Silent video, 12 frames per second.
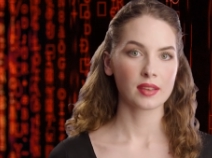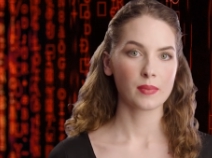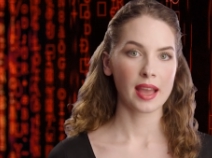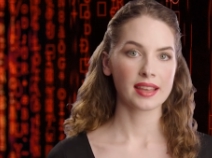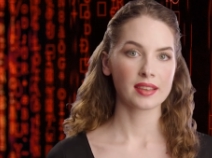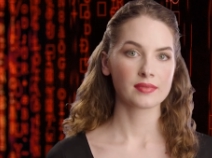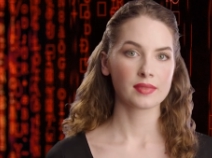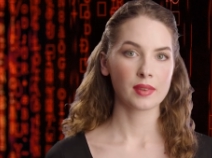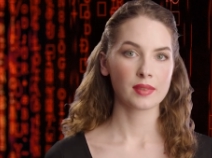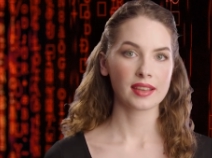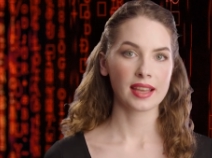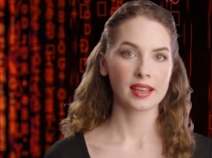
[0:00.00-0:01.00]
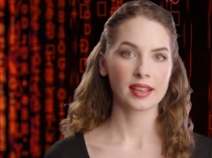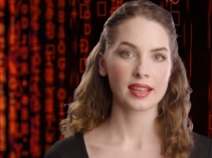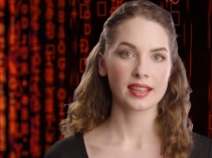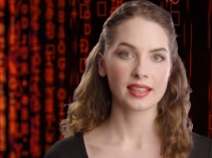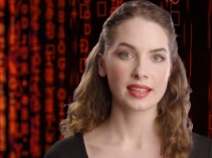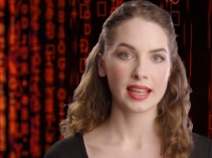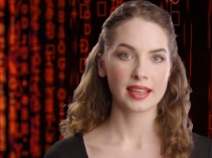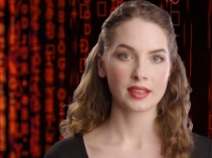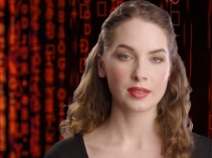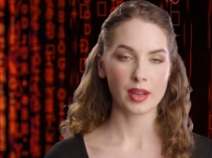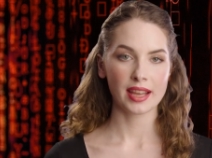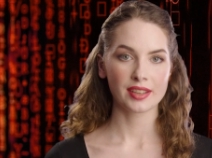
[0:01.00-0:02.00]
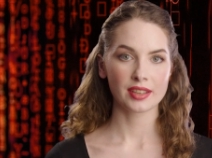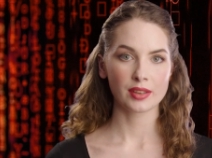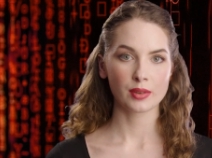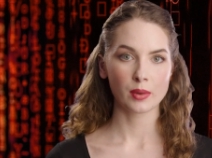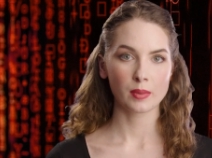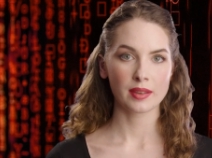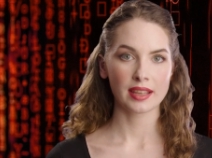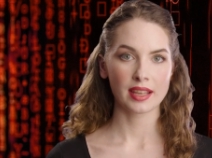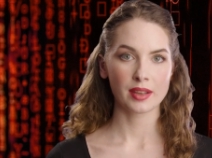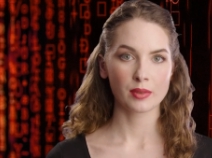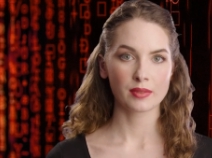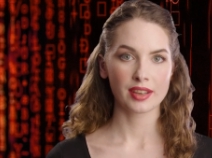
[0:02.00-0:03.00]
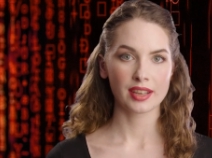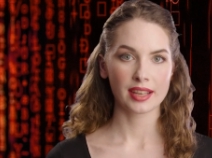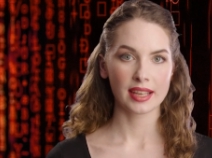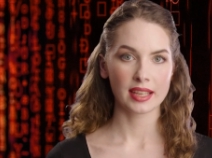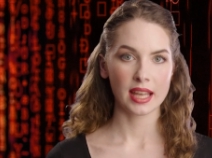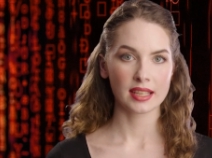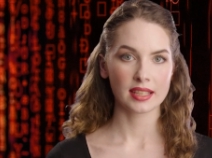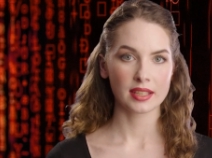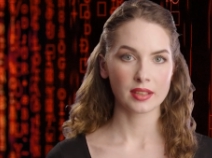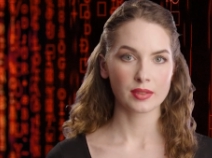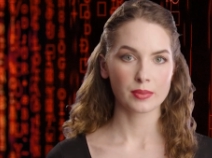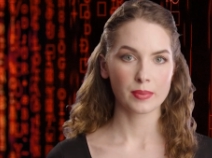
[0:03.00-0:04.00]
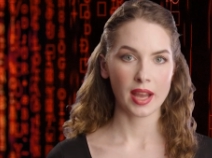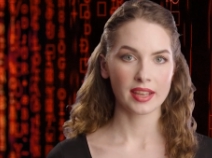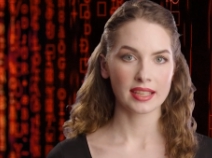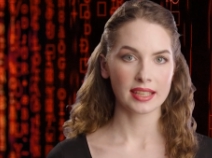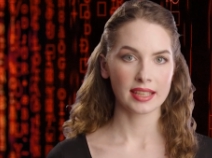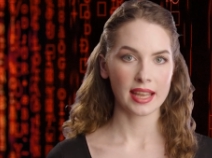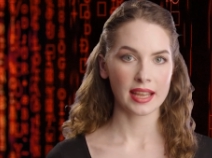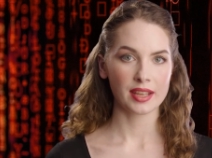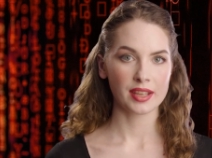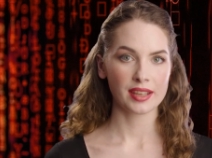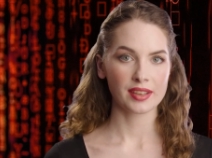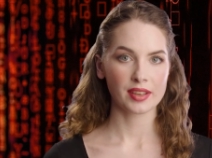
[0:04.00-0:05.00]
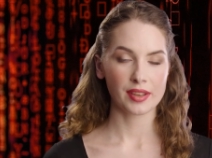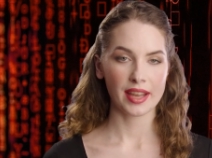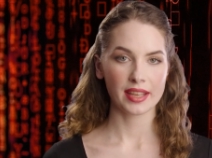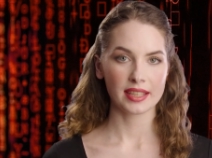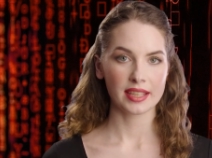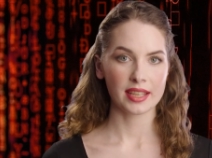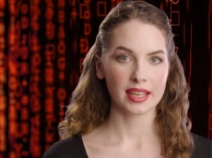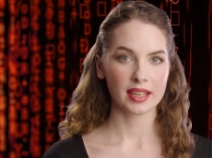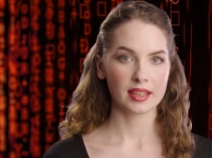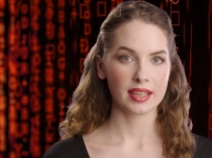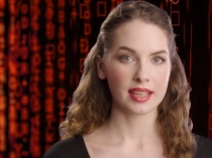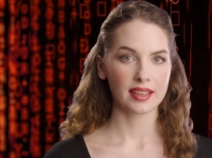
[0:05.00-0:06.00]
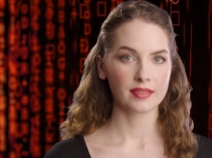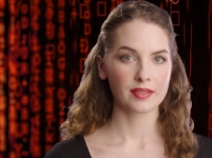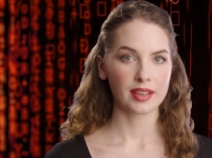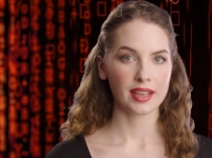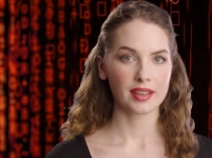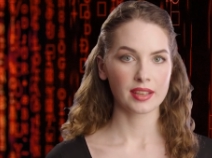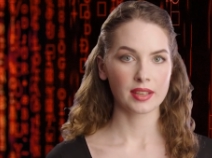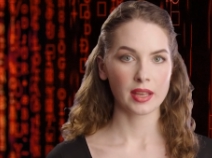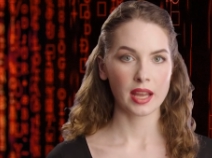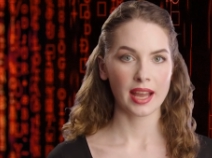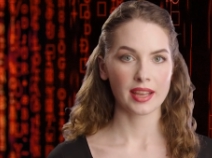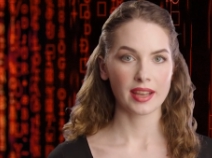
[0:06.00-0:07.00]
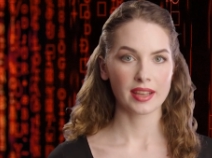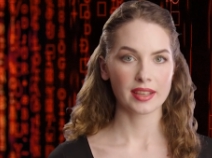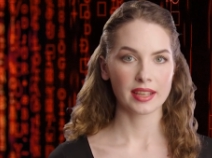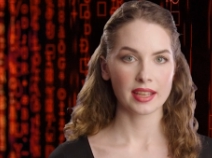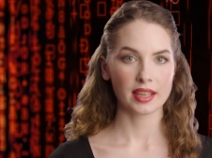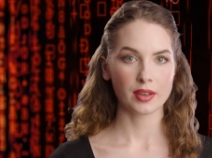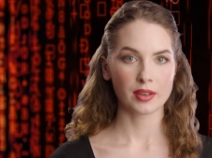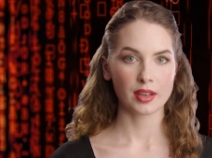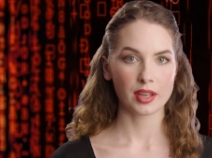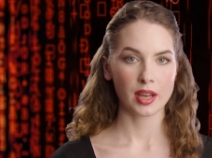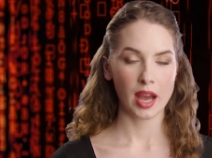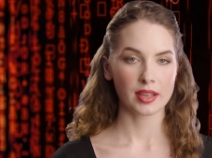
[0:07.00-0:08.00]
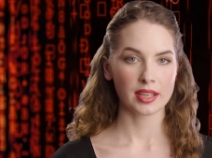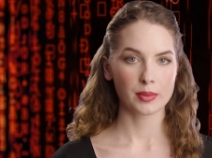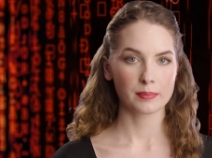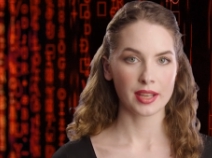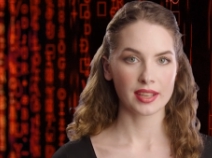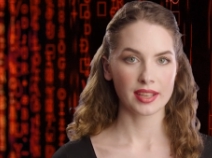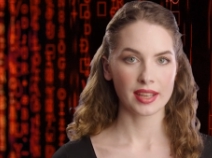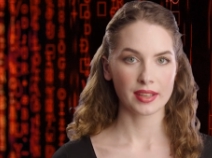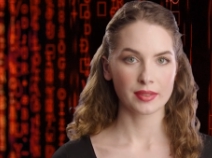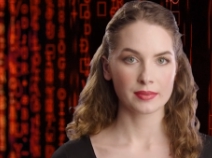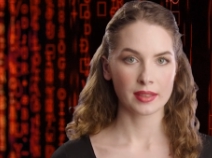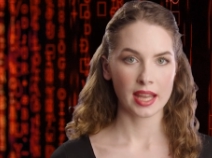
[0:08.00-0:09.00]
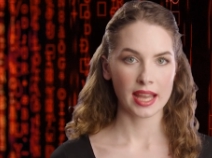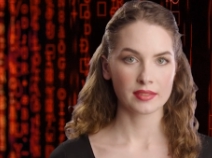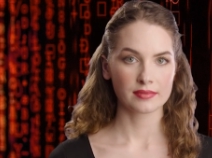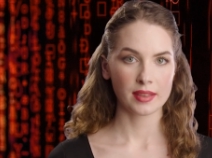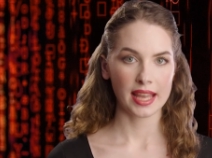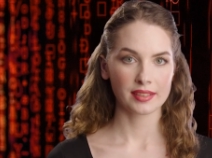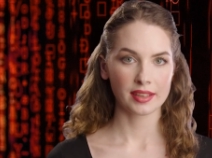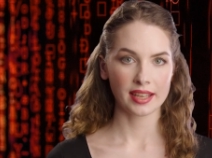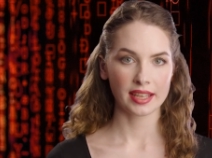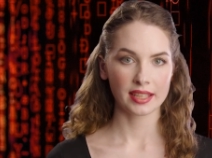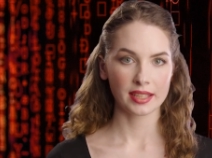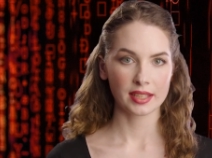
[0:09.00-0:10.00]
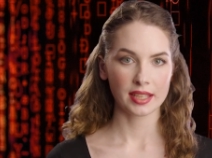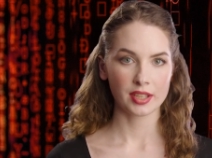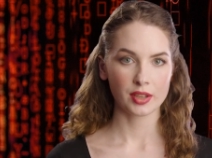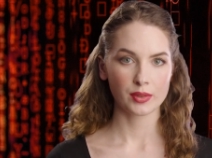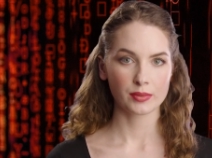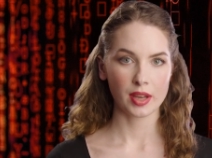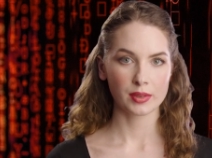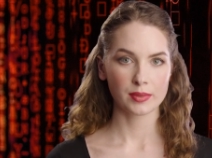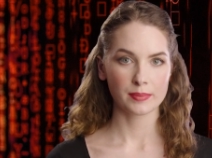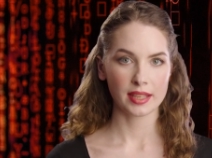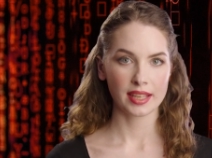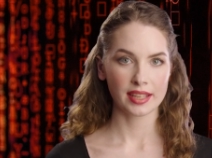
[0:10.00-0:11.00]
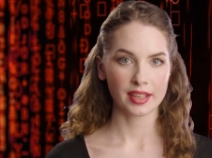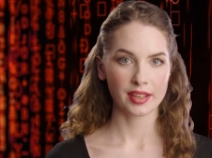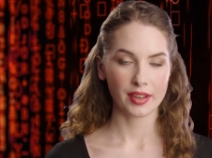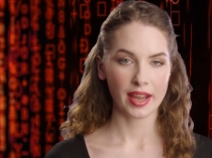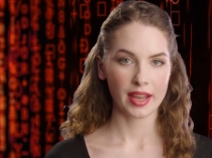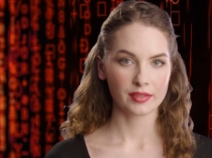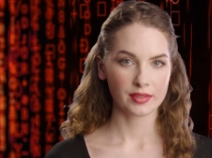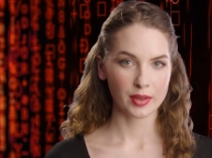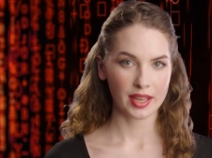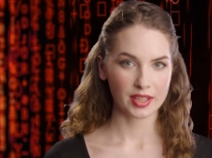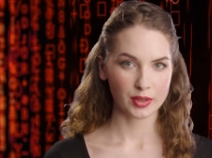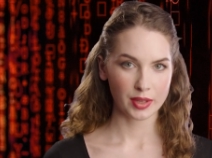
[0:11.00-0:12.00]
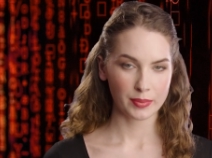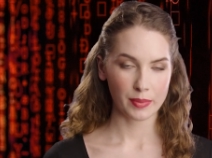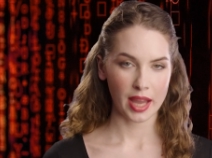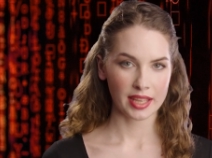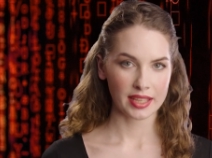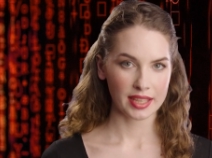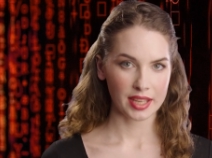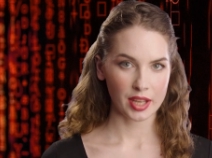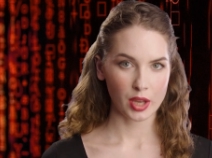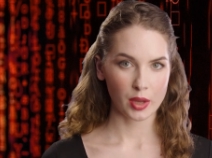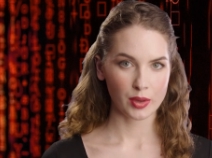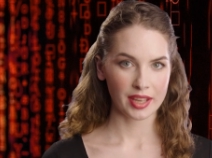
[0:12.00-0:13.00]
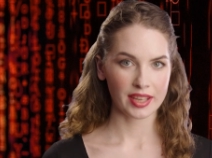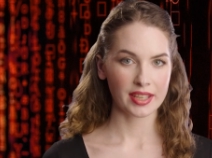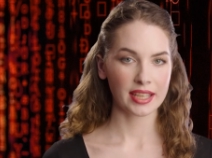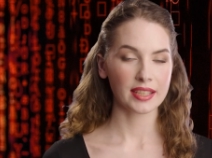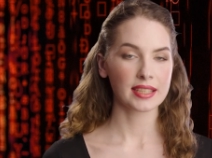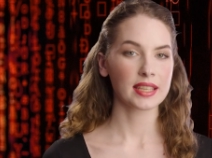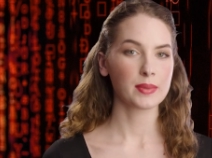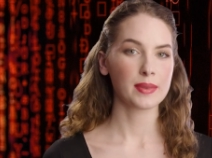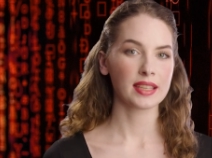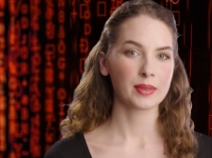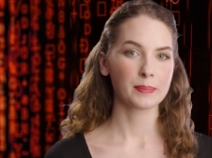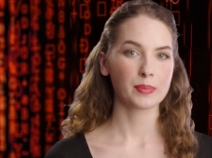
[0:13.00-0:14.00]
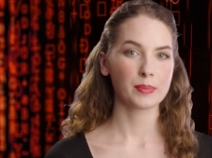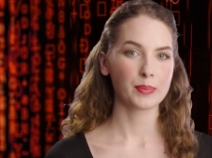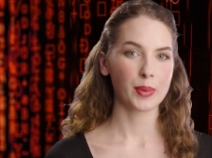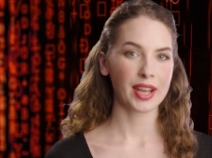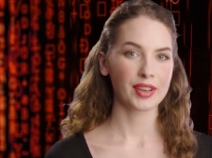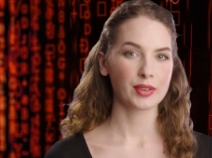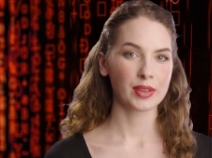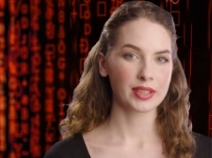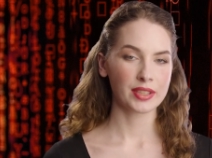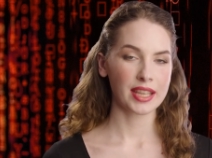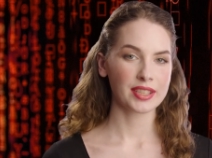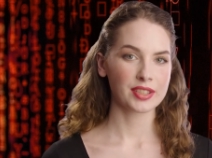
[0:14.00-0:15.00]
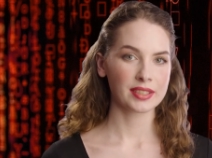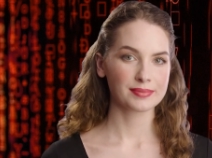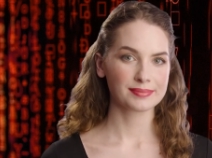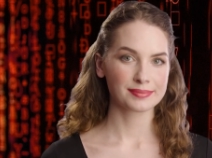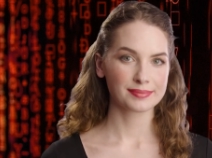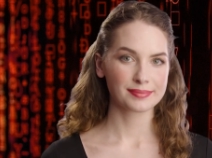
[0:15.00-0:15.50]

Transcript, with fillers: The rise of new technologies and threats, with the increasing adoption of emerging technologies such as the Internet of Things, I O T, cloud computing, and five G, new vulnerabilities and threats will emerge that organizations must be prepared to address.